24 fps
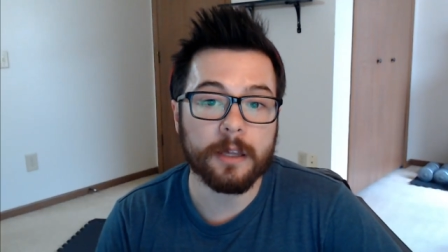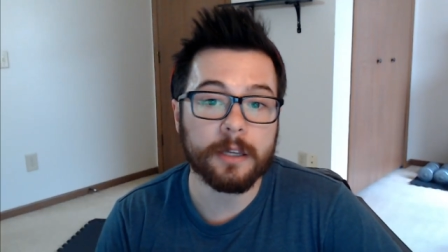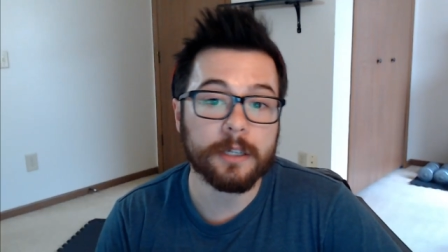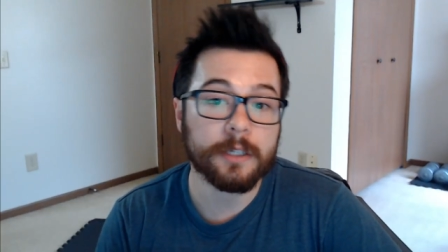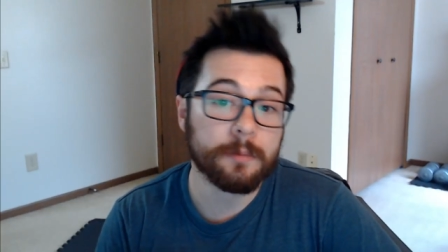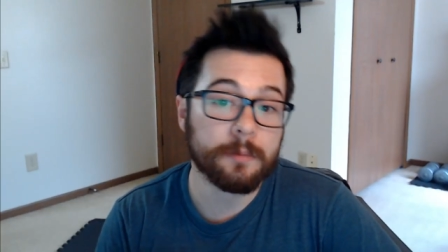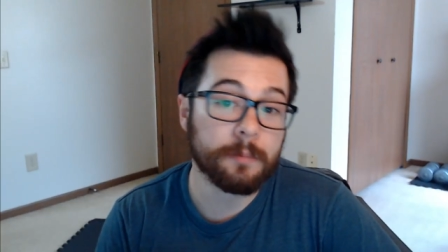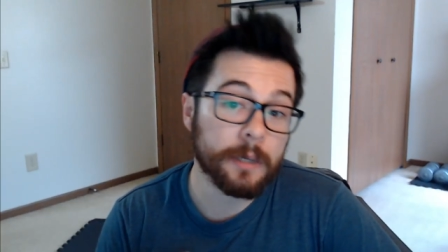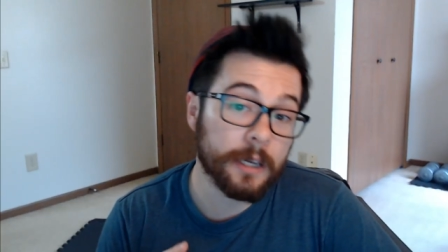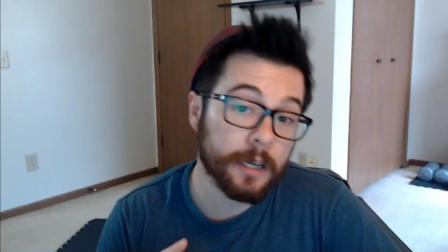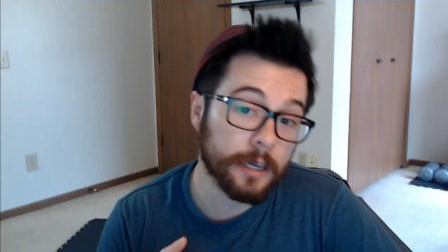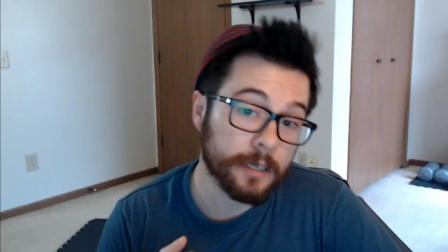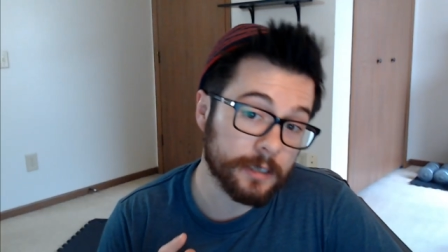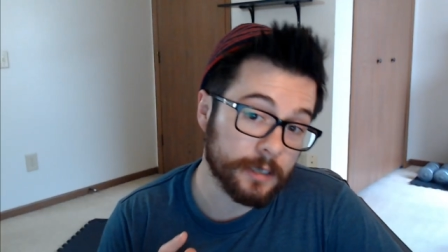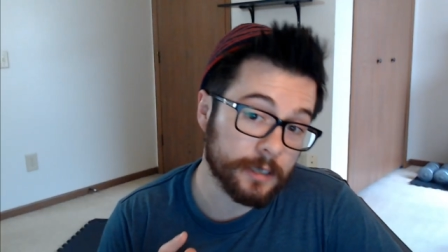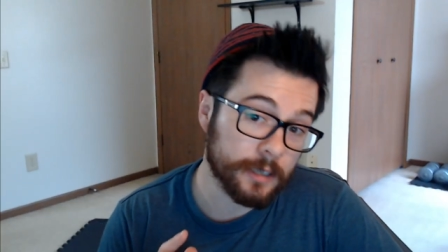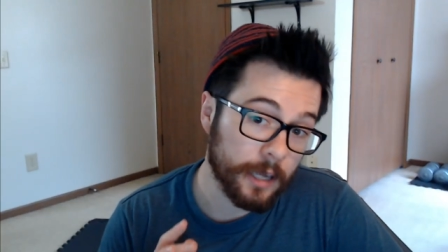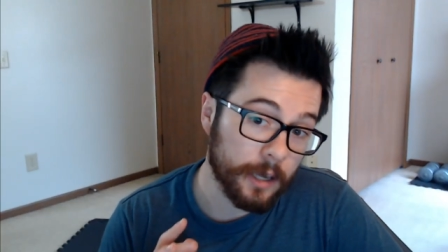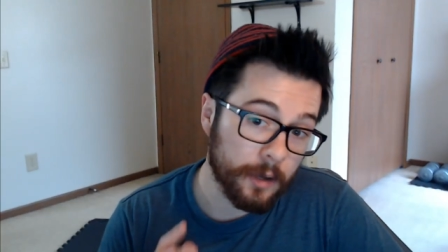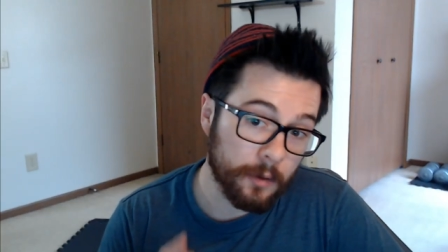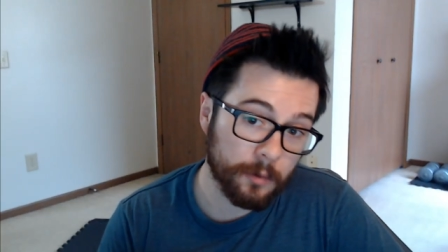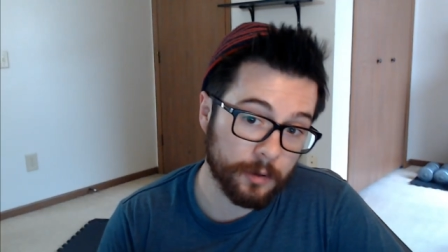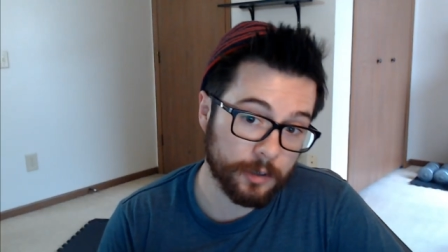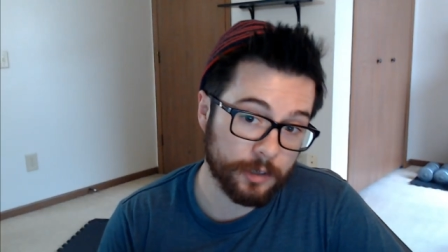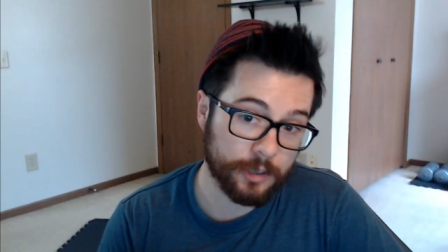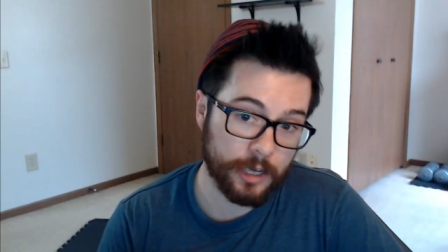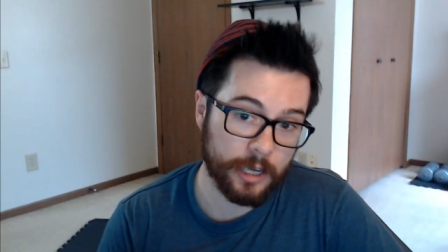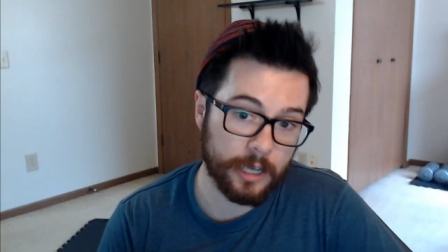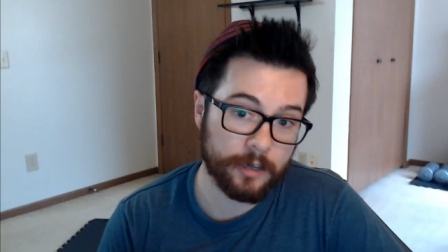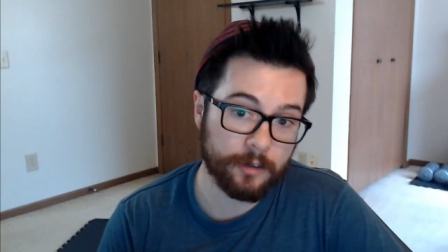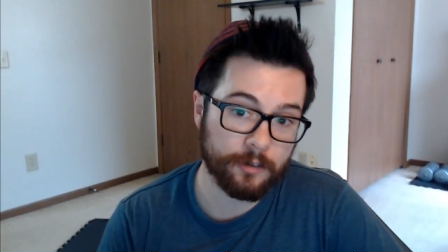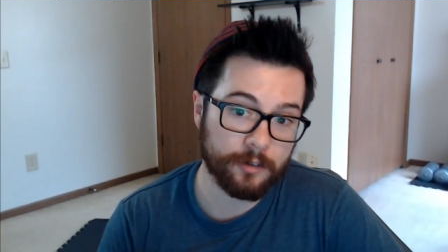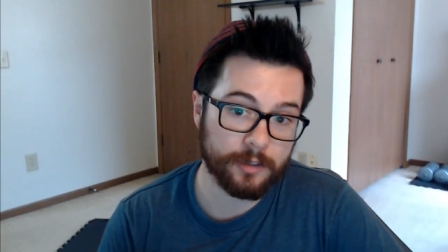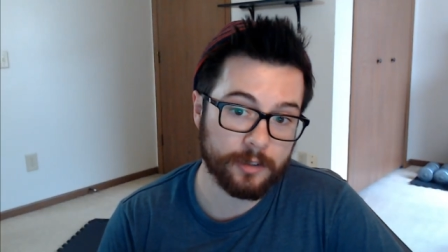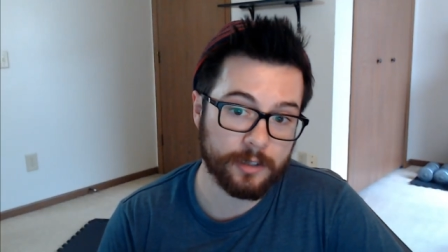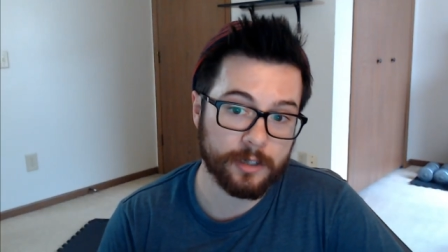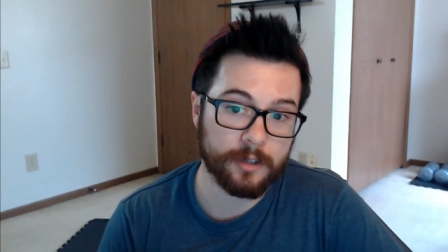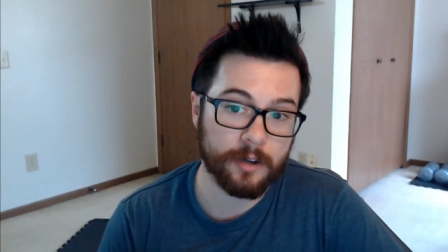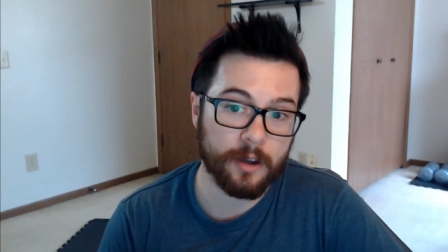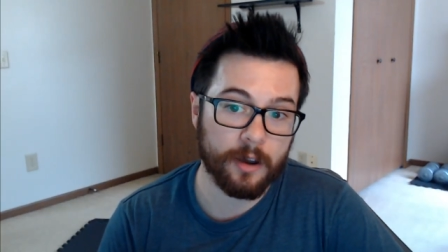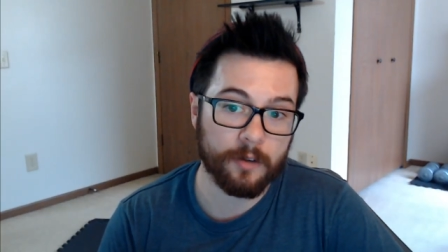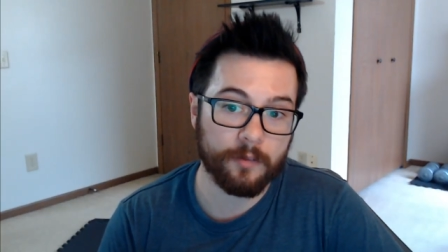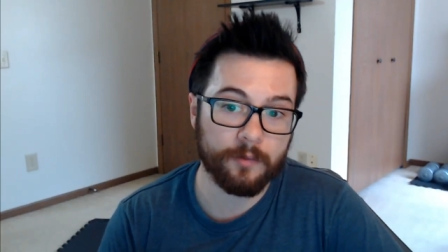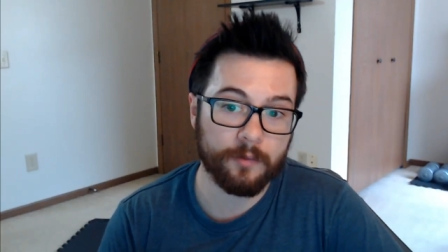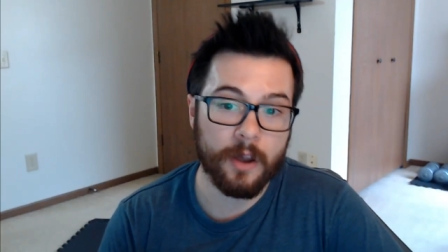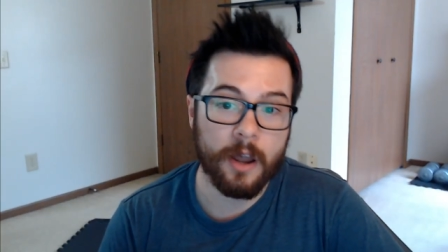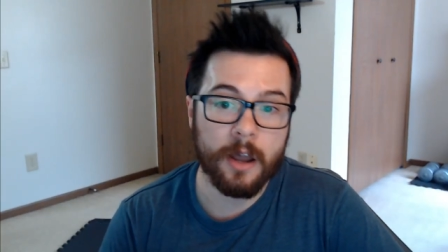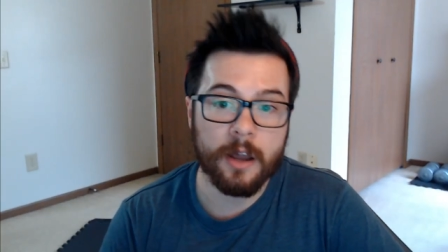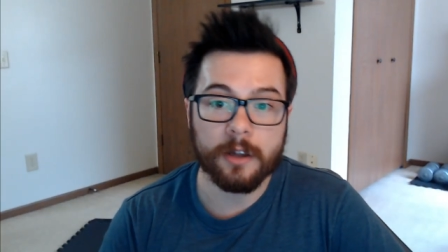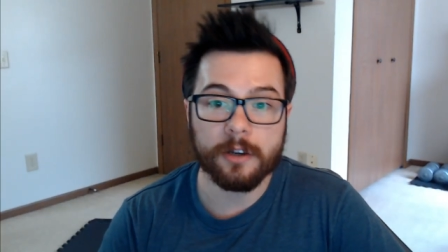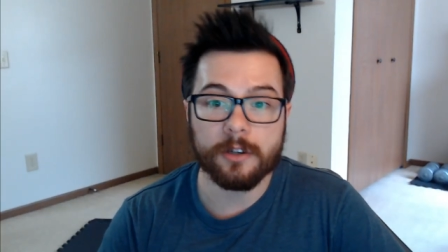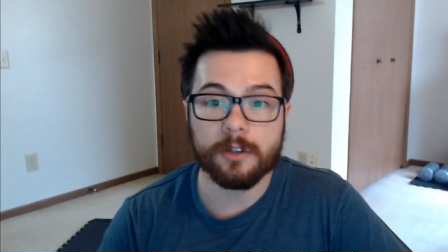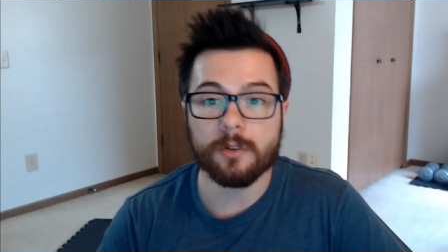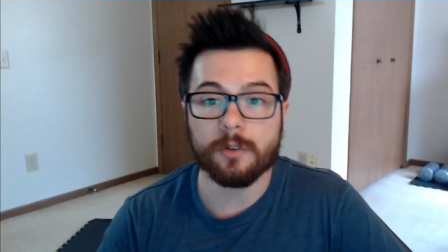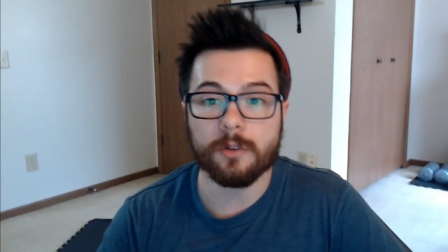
is because they were generous enough to